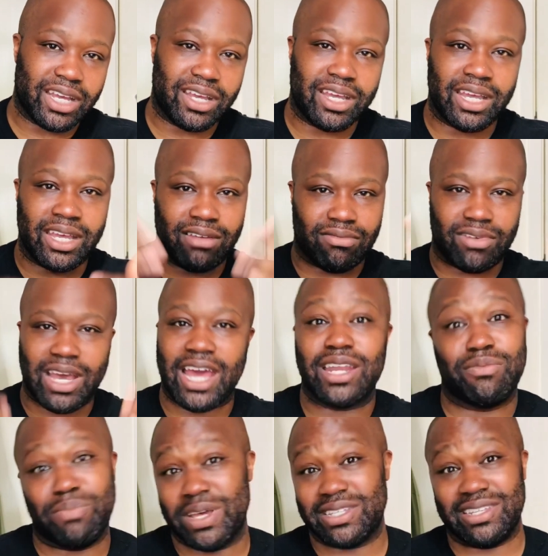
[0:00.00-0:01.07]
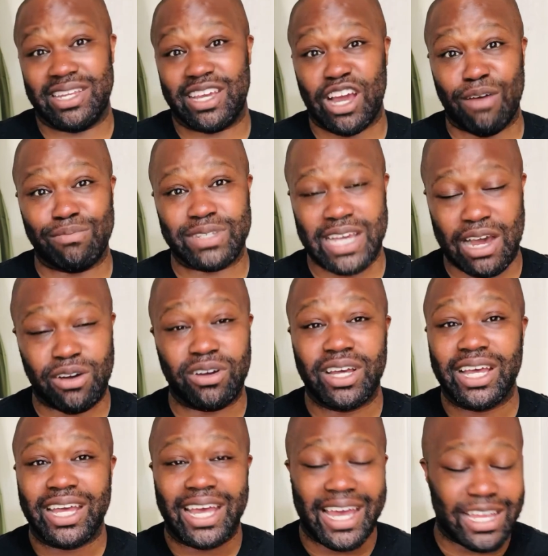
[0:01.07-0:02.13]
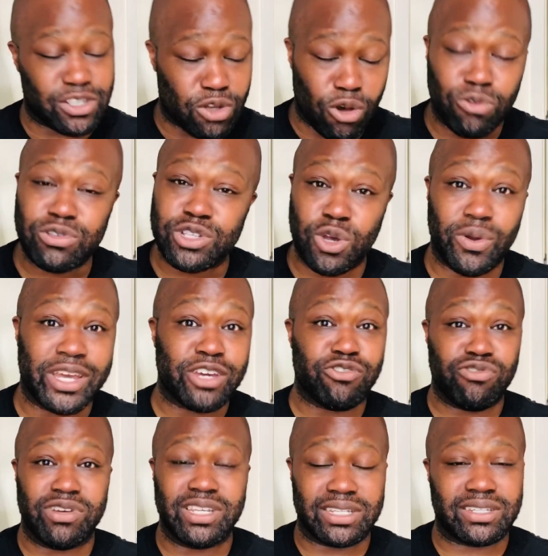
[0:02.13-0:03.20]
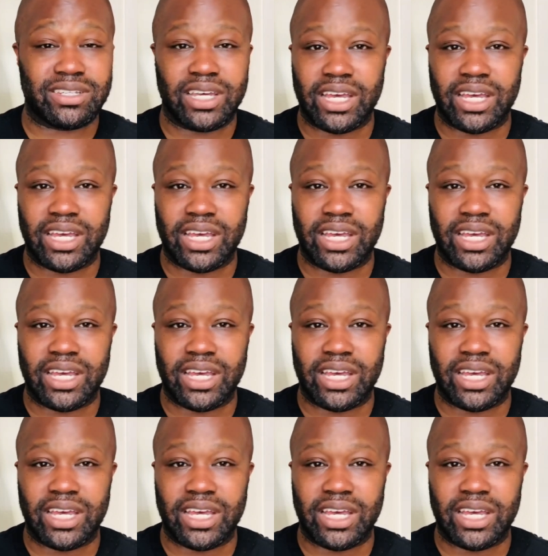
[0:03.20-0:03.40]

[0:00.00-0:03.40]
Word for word: it kind of basically comes out has also increased.